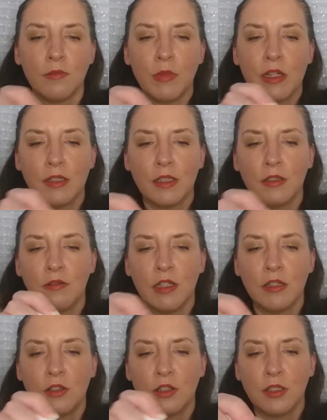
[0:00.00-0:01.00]

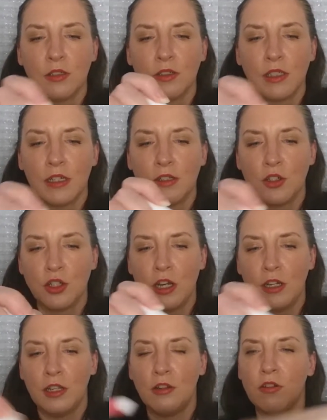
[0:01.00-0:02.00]
Basically, it just looks like a
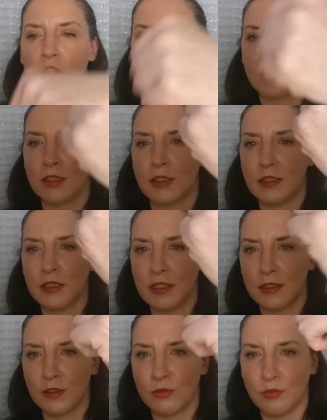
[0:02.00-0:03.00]
shiny gloss, and
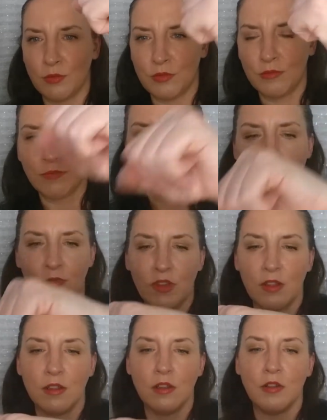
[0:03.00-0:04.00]
that's,
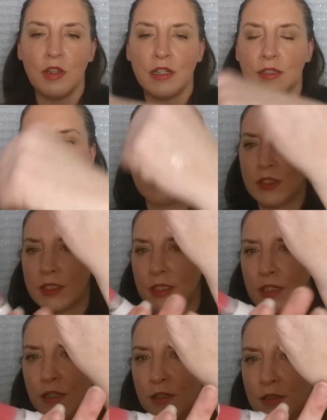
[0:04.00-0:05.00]
you can't even
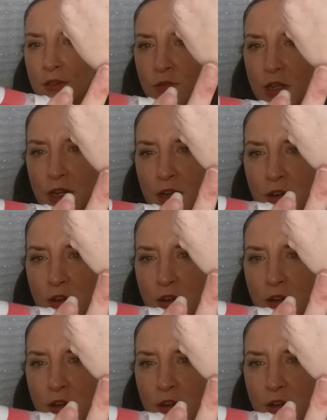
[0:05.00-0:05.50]
see it. It's right